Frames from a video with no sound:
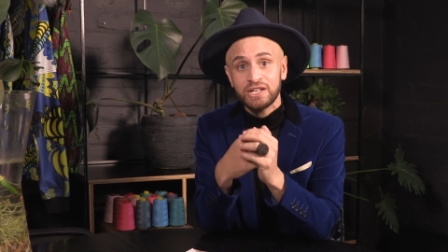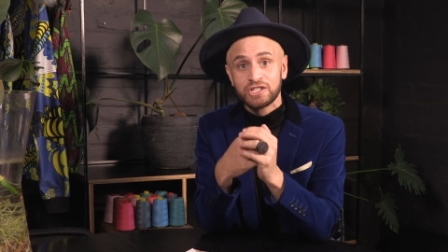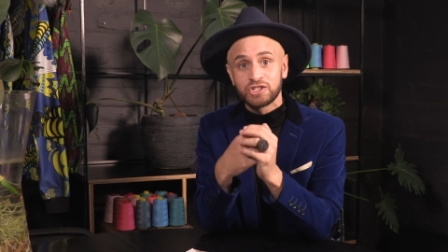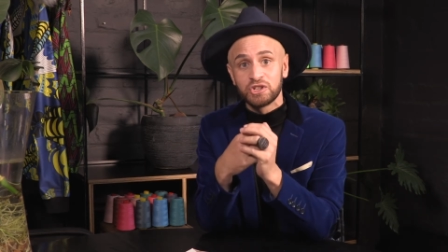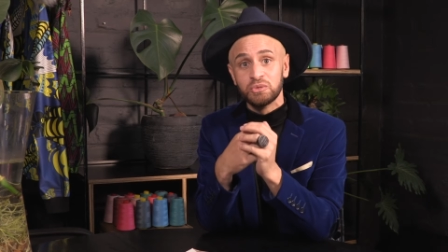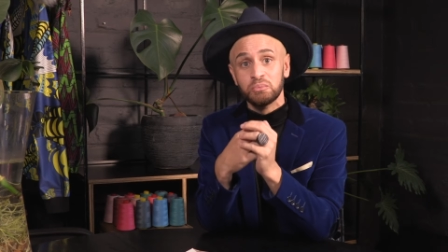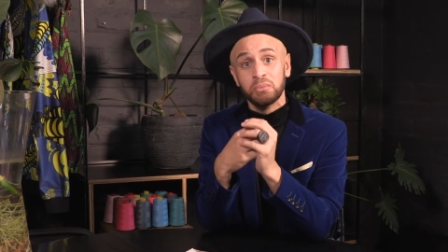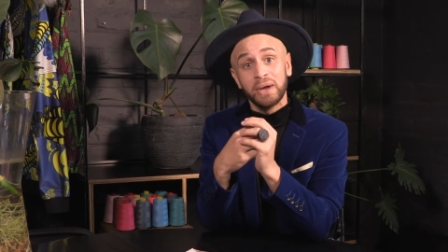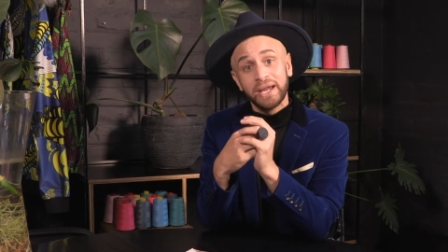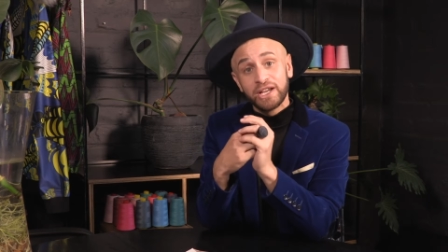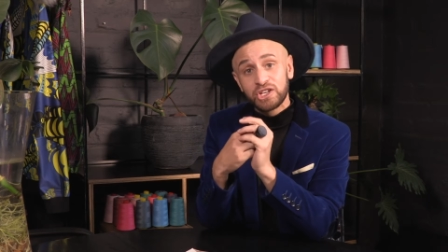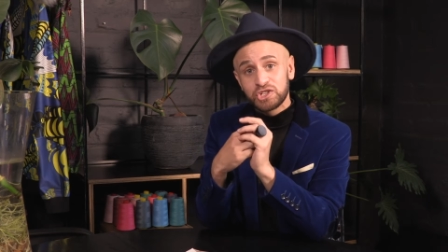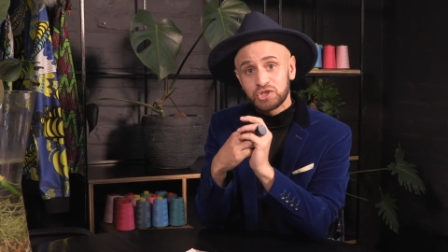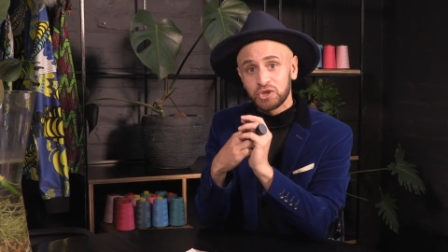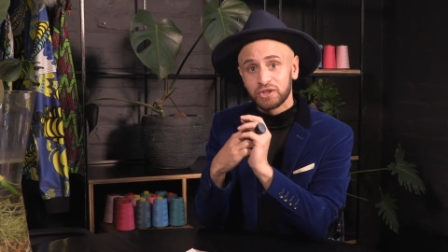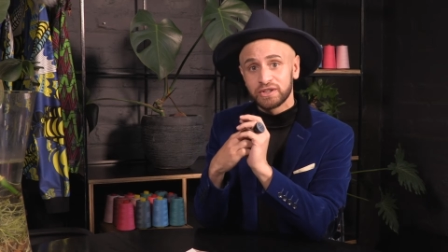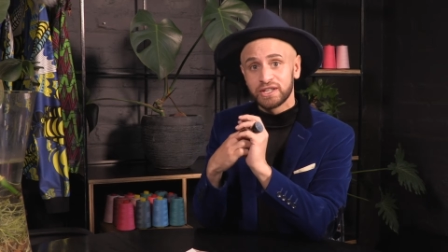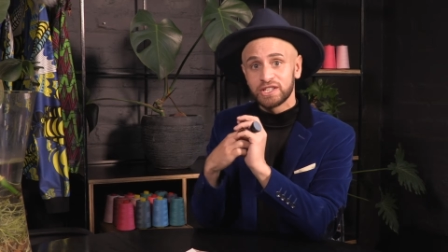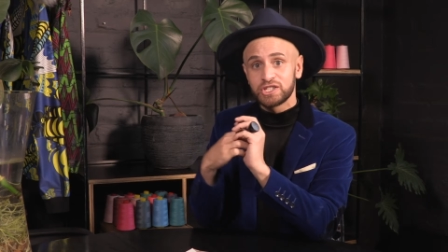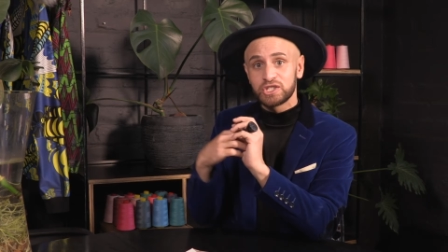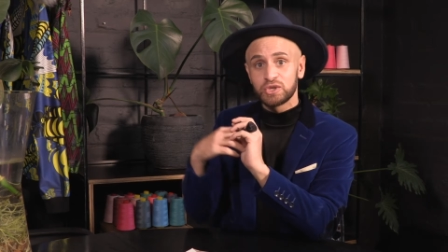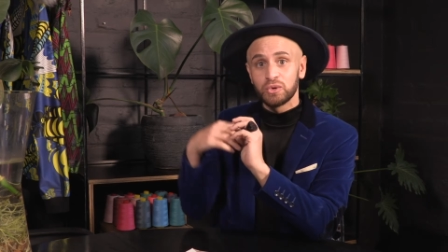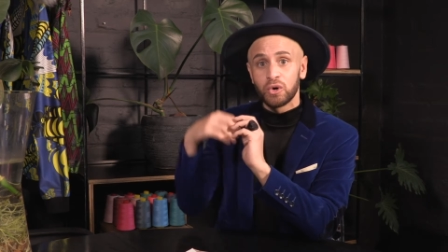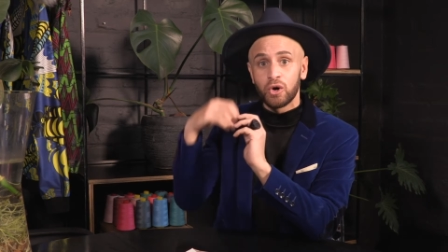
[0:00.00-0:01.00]
So make sure
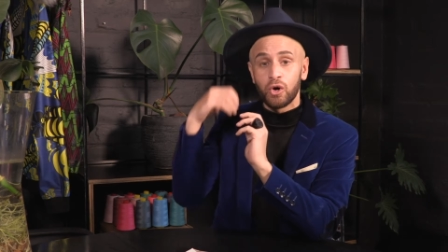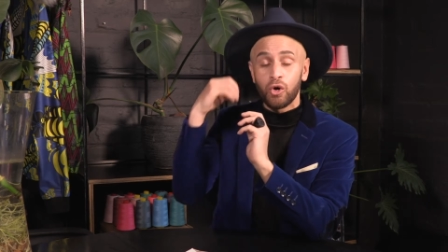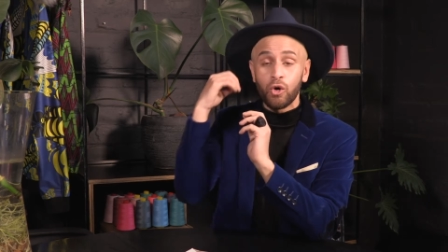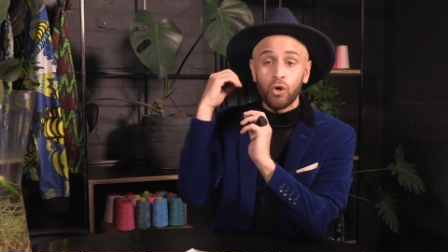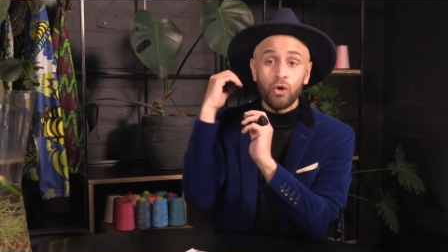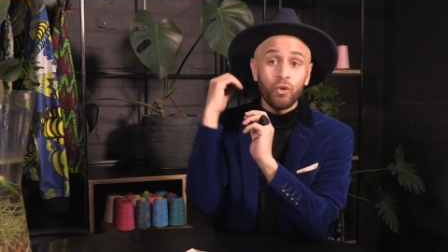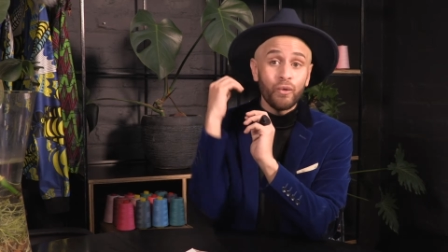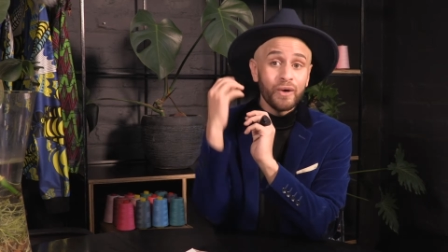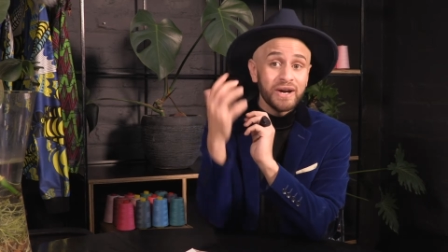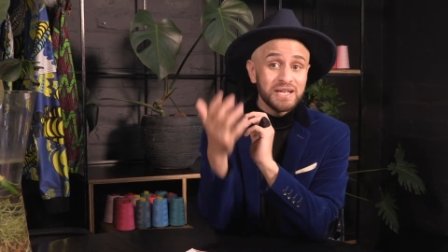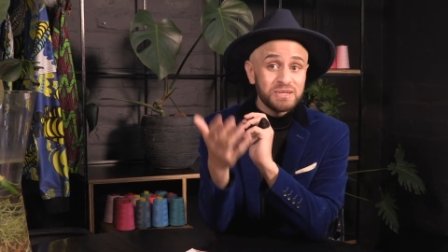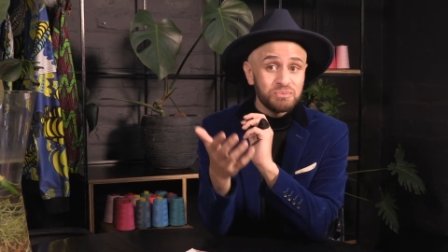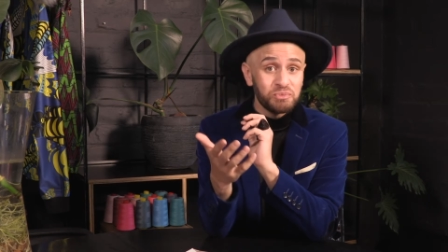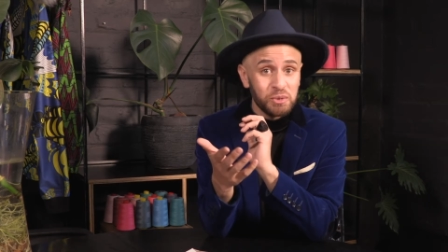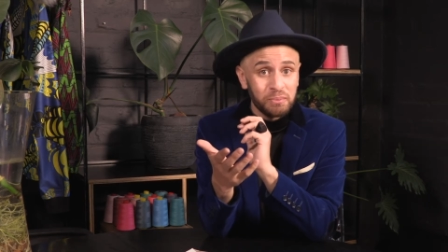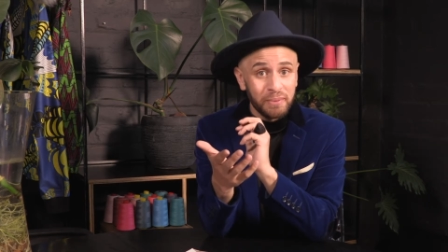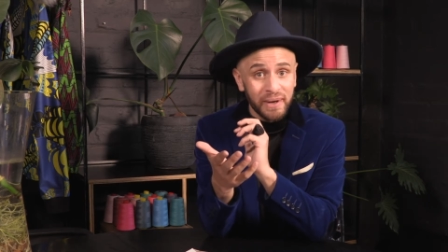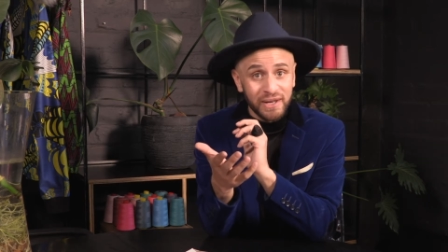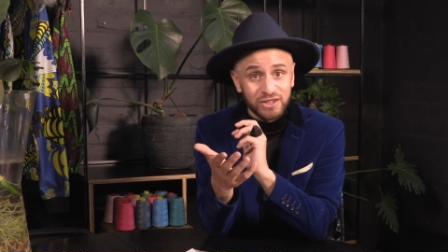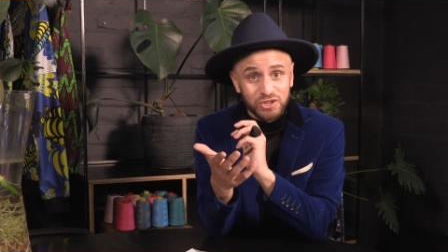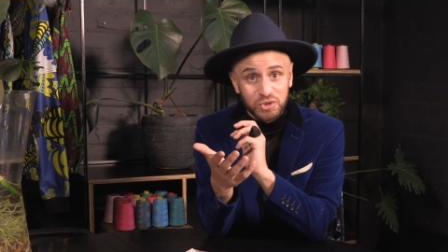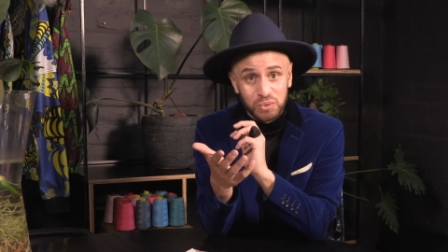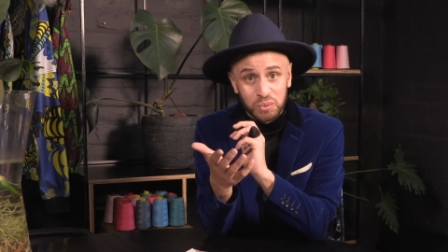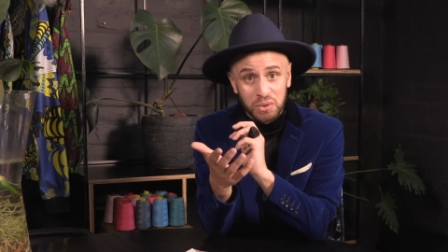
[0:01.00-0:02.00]
that you are always
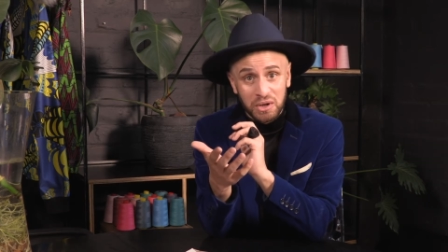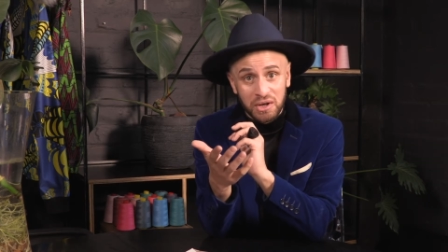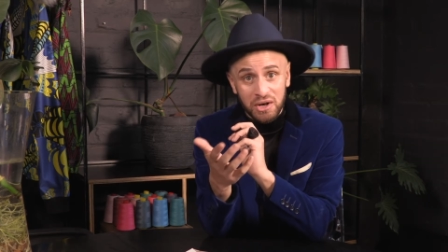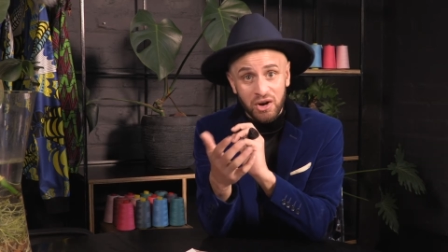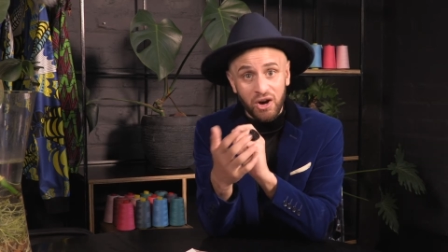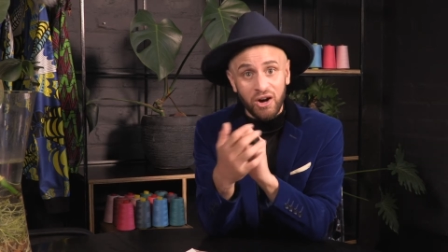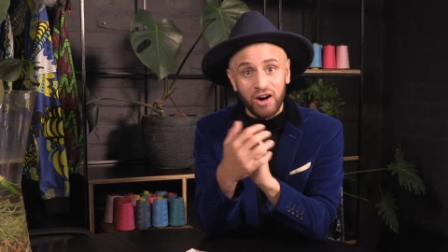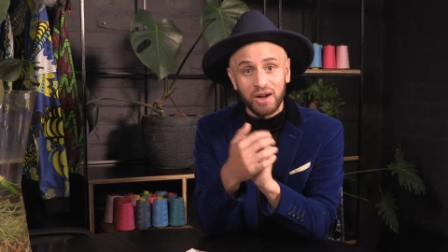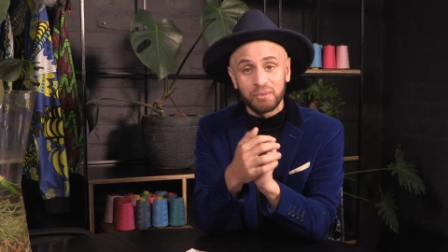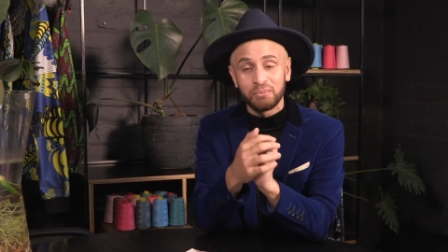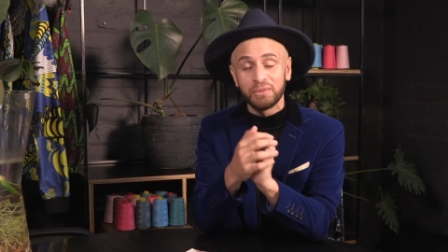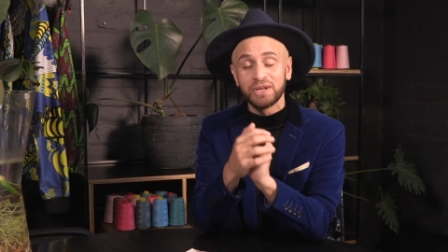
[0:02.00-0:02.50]
prepared to work hard.